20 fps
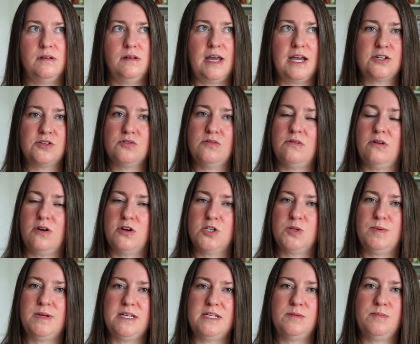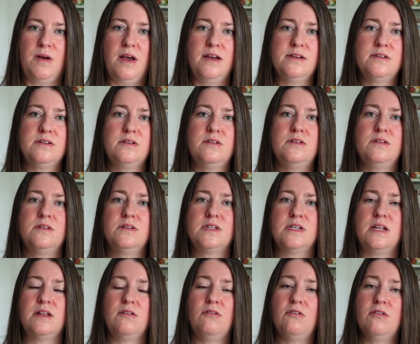extra large piece puzzles and